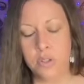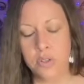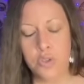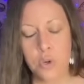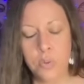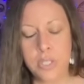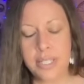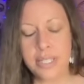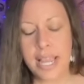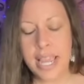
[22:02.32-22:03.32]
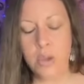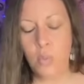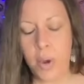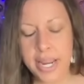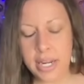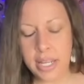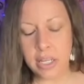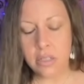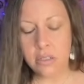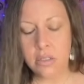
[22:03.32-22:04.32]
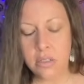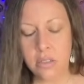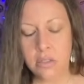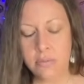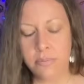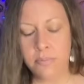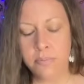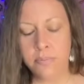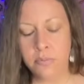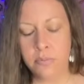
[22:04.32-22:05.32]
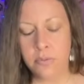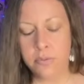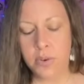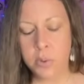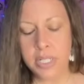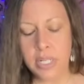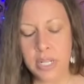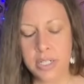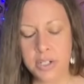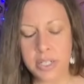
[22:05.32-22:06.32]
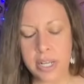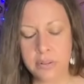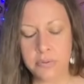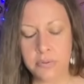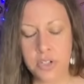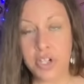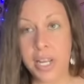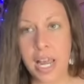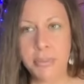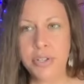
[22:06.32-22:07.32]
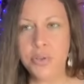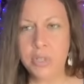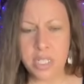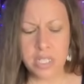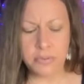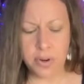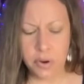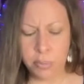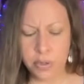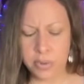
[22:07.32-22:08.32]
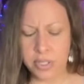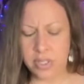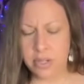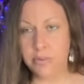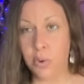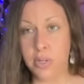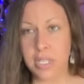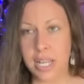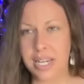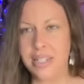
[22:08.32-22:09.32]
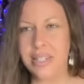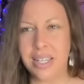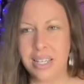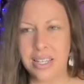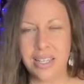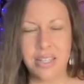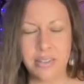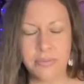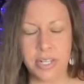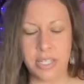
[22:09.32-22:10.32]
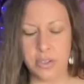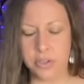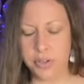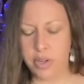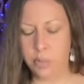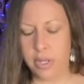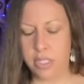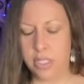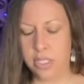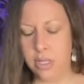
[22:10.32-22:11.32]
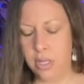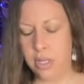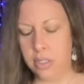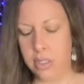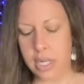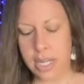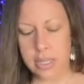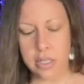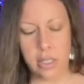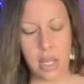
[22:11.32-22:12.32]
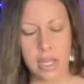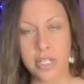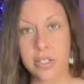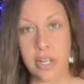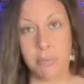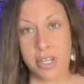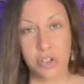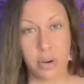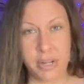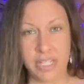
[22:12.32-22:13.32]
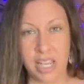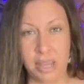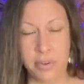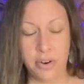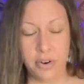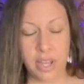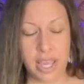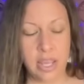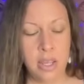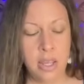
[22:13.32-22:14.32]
Don't stay waiting. Focusing on yourself. Shit, I've been doing this for almost, and of course, I got to see fucking 31, looking at the clock. I just got to make sure I'm on time here, okay?